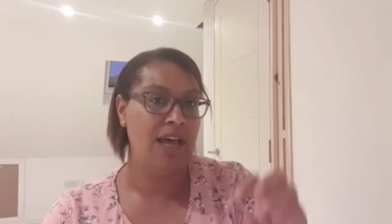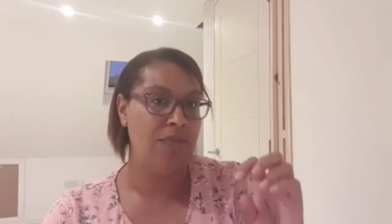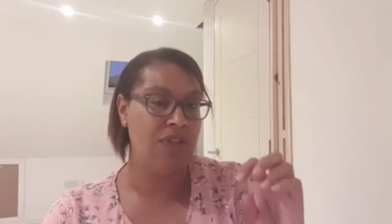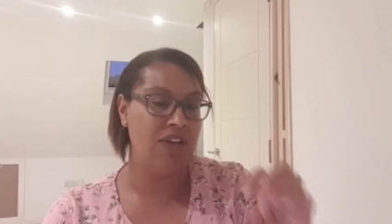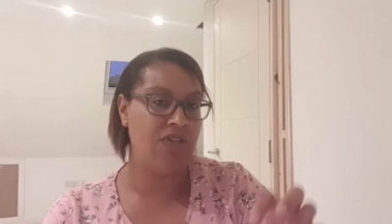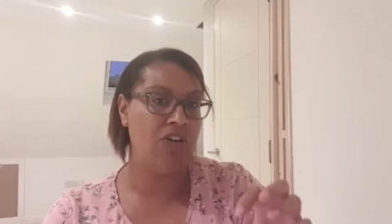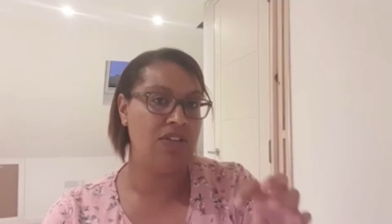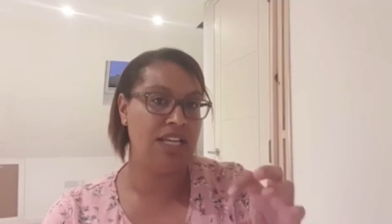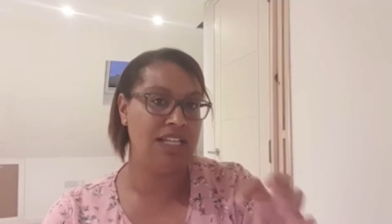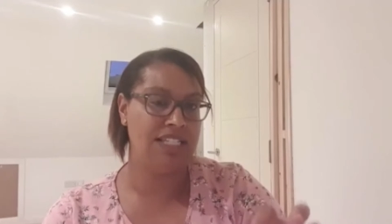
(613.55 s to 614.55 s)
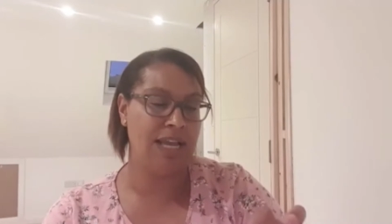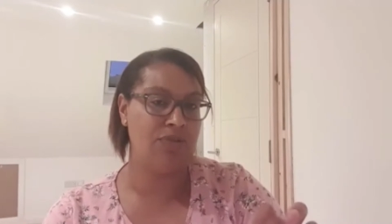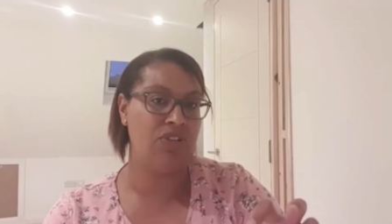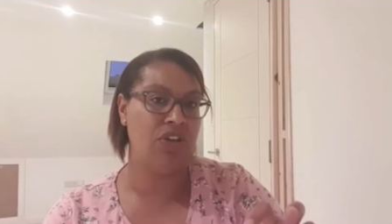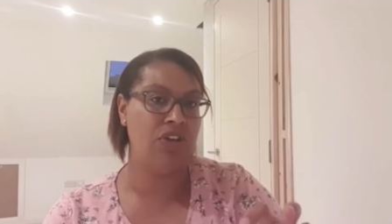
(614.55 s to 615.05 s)
but there are the
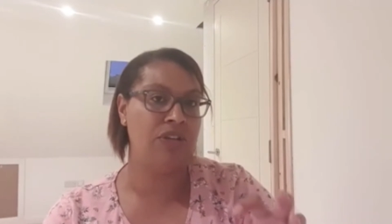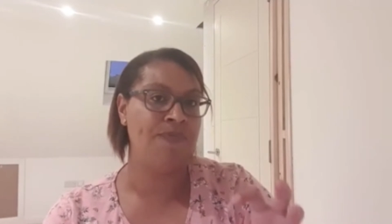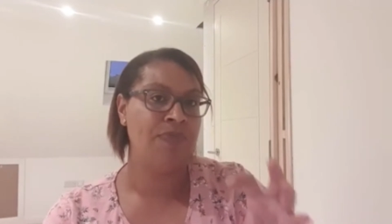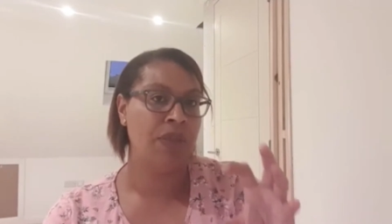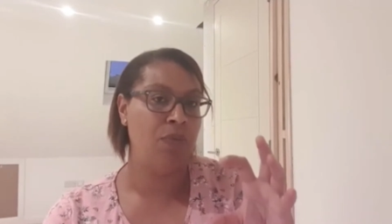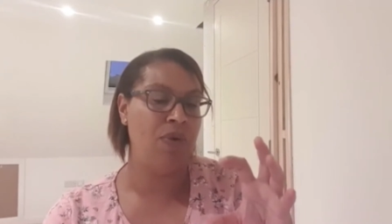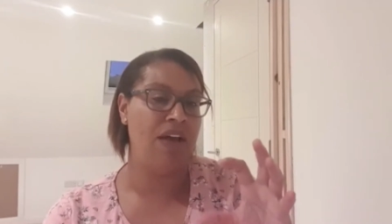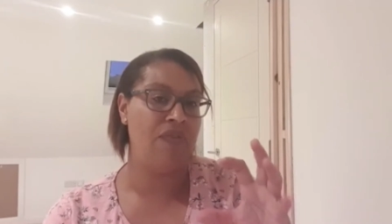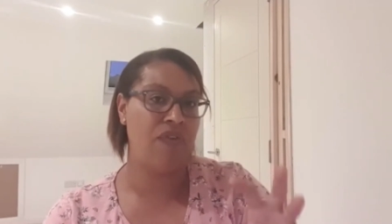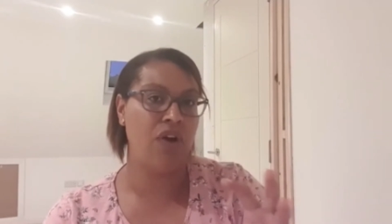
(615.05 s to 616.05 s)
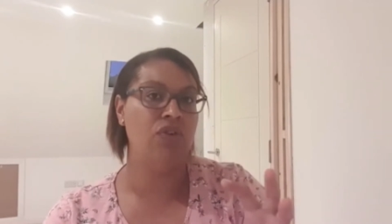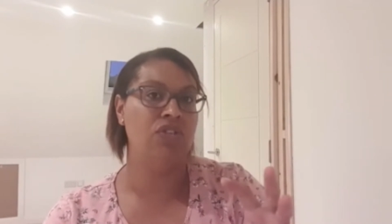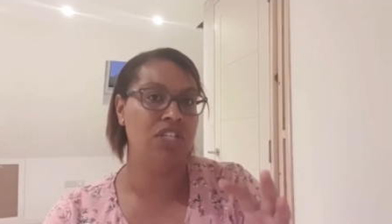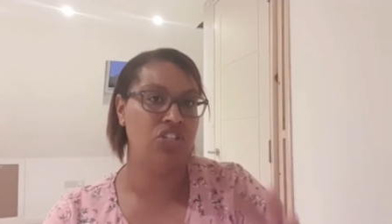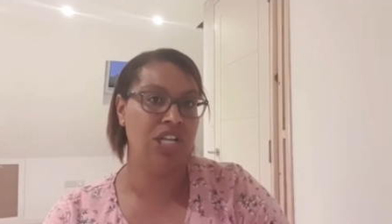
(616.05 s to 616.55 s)
exception where
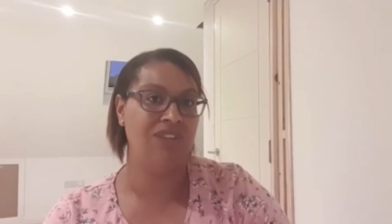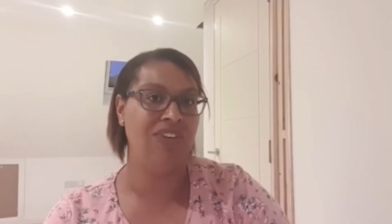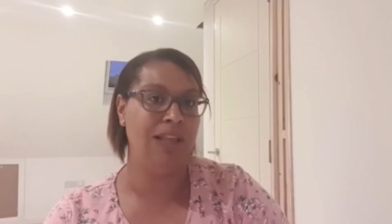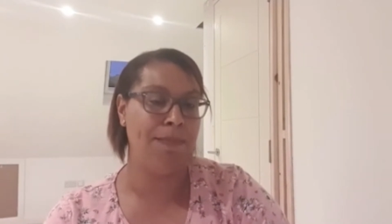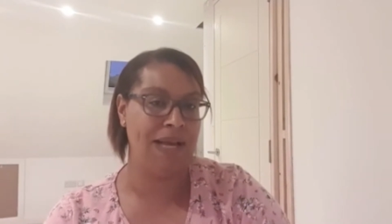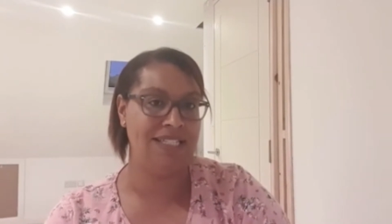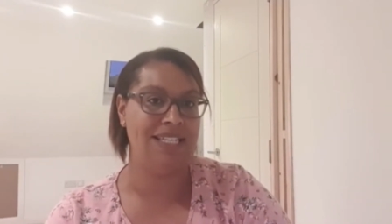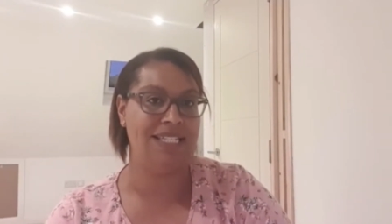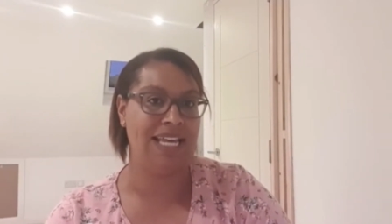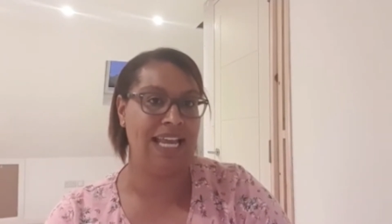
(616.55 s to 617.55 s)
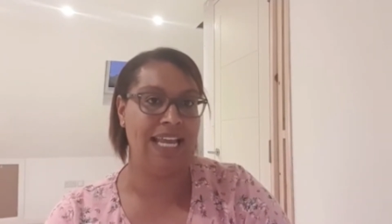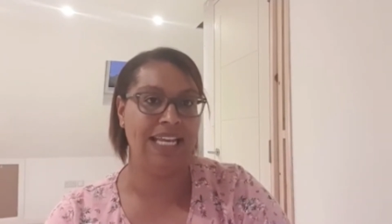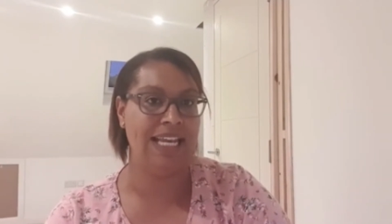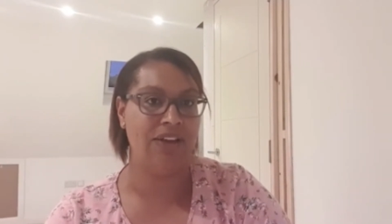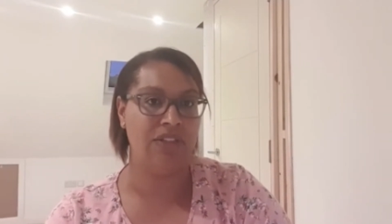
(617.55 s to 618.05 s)
frozen is generally better to get it in
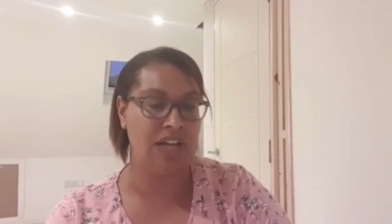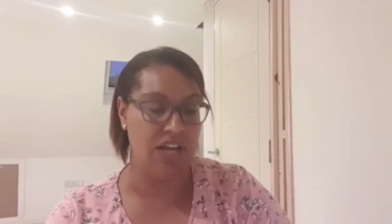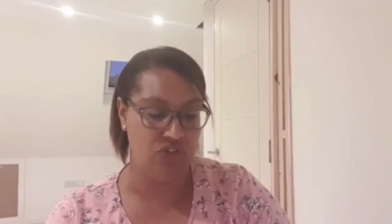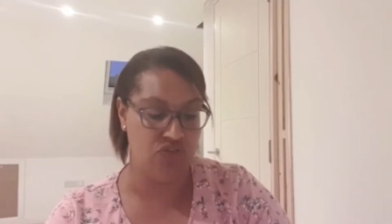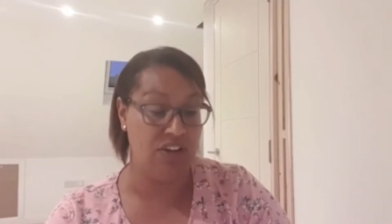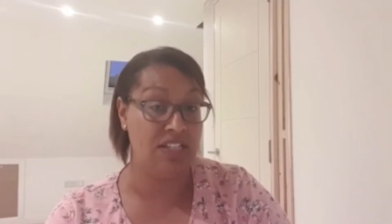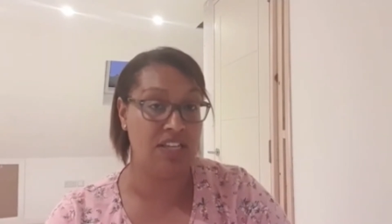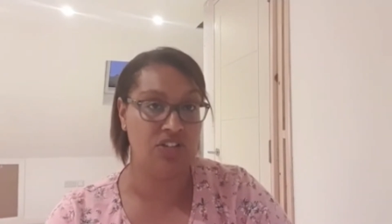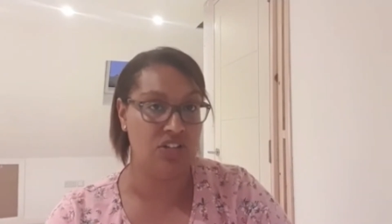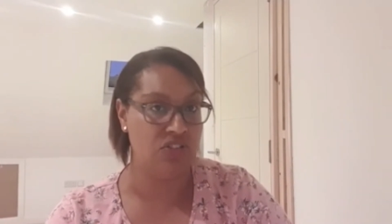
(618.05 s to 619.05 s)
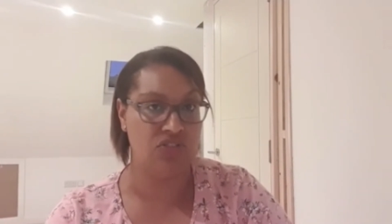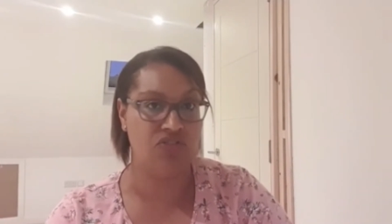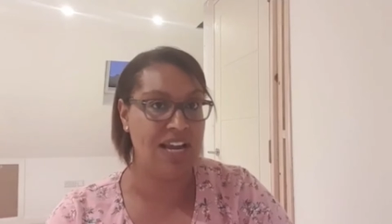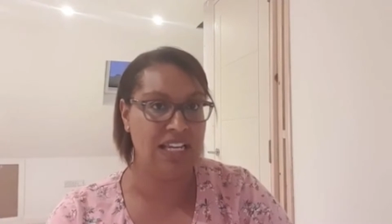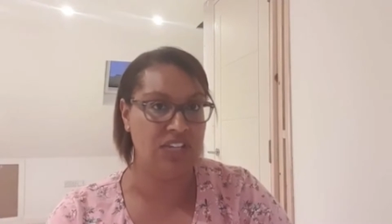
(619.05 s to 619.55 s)
and out of the country, such as
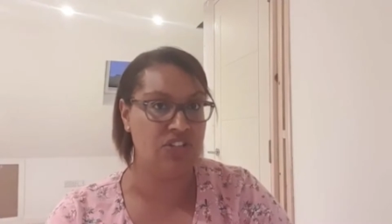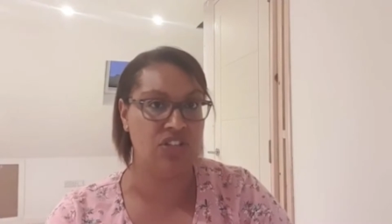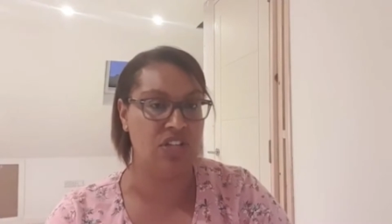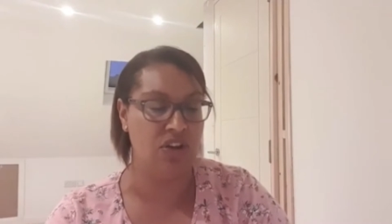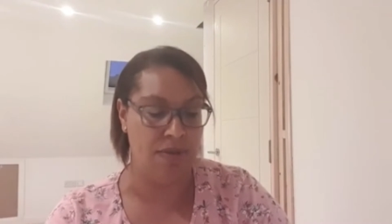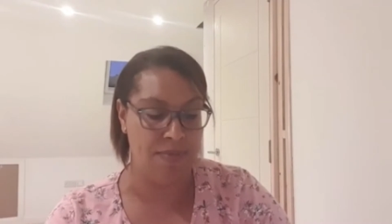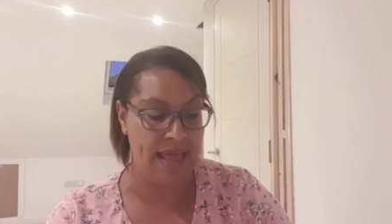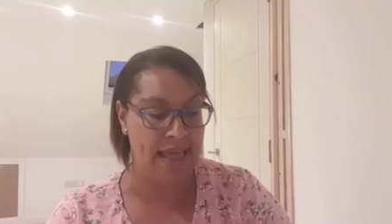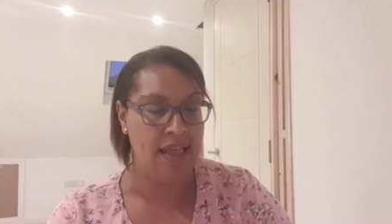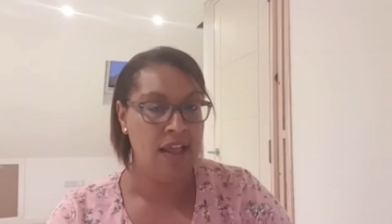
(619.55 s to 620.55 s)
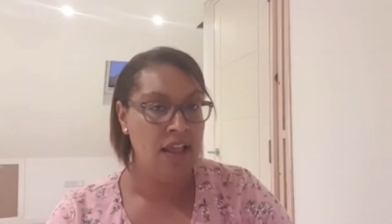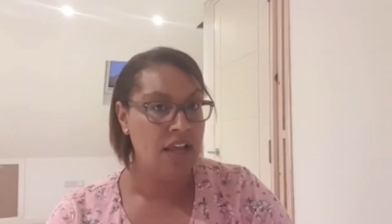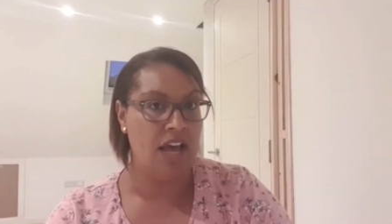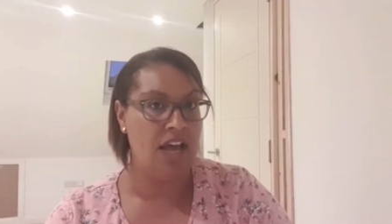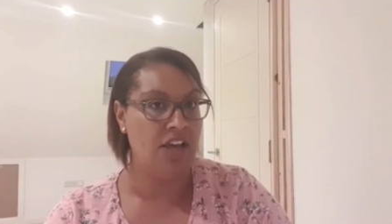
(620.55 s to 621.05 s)
Australia is just a nightmare.
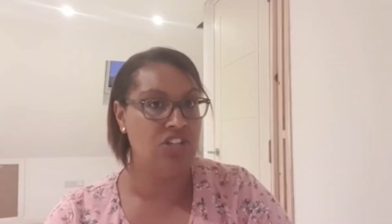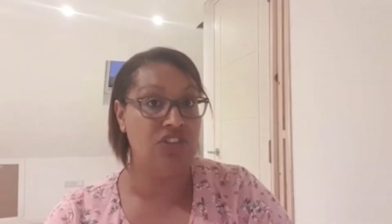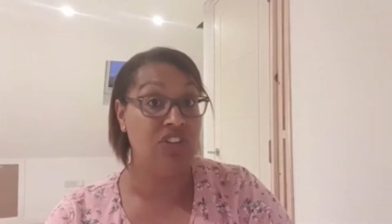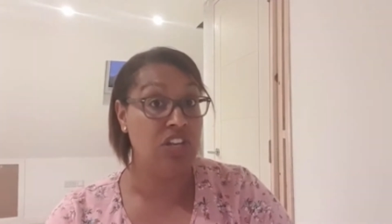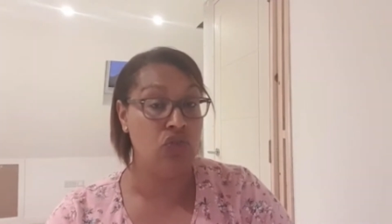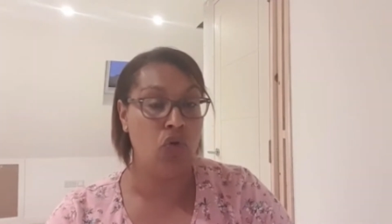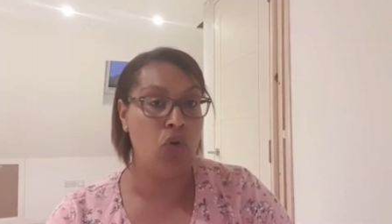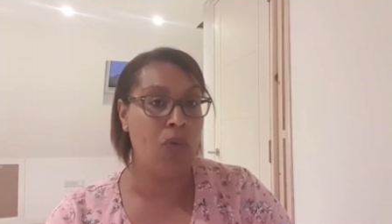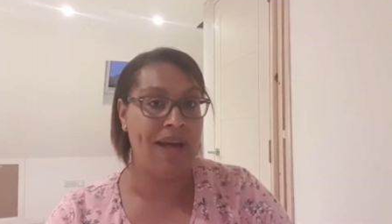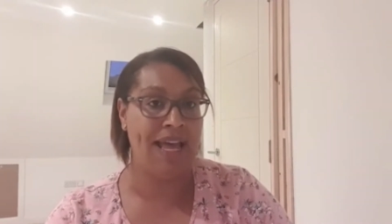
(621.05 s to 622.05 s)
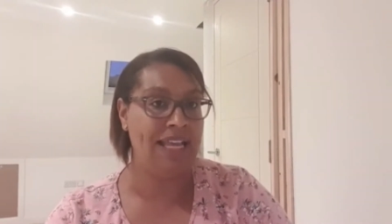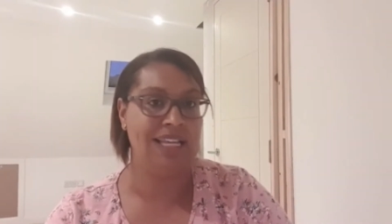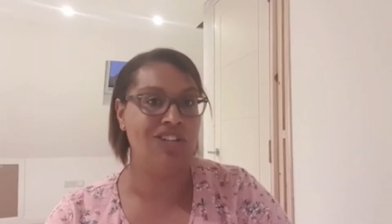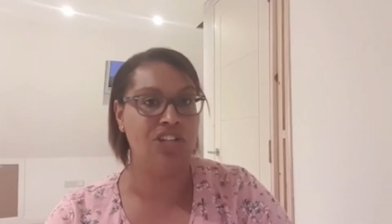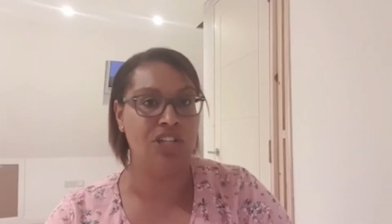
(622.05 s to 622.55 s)
Generally Norway,
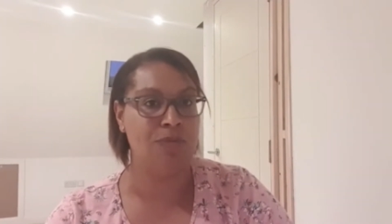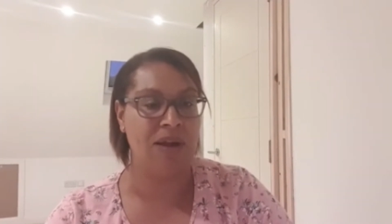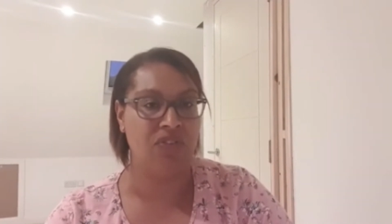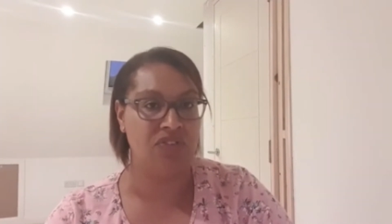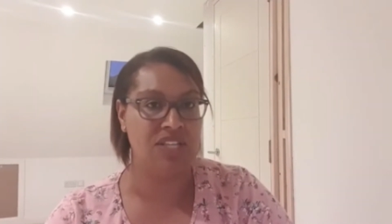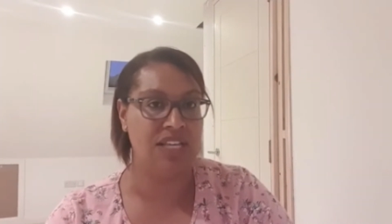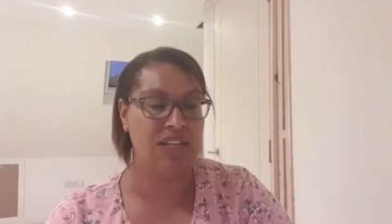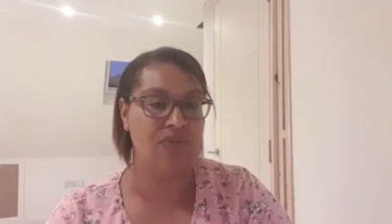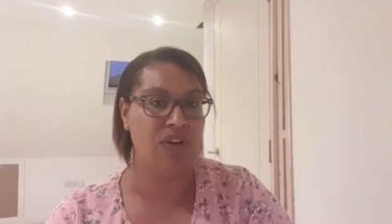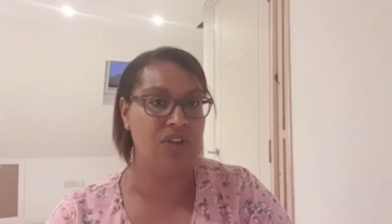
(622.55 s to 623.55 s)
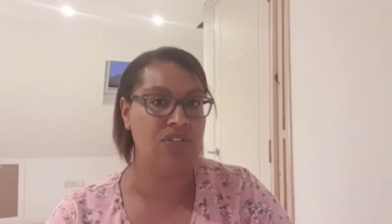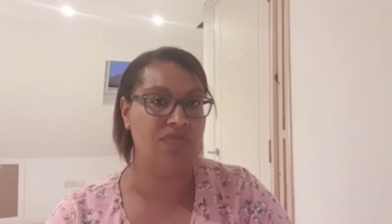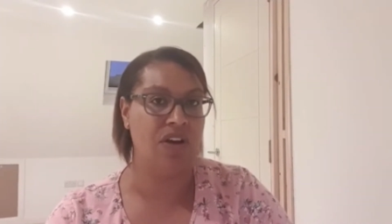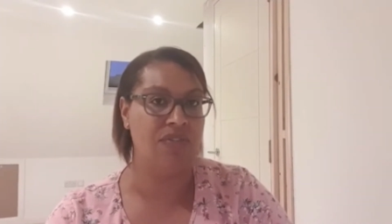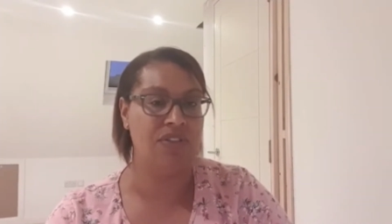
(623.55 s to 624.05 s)
you're just better off sending frozen
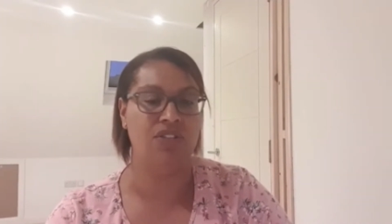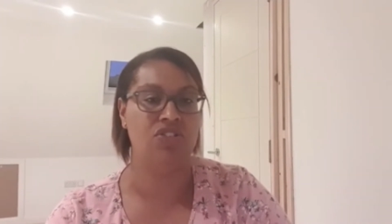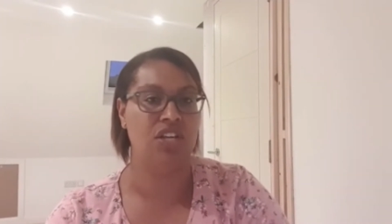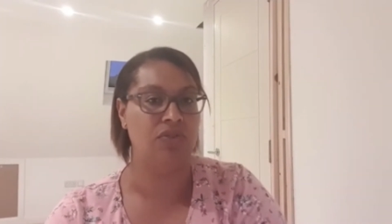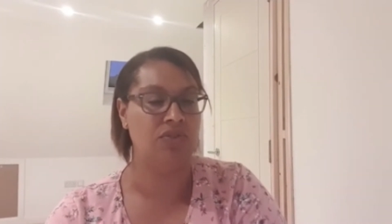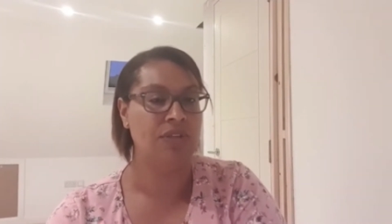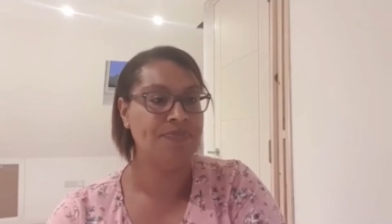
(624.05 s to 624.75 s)
rather than chilled.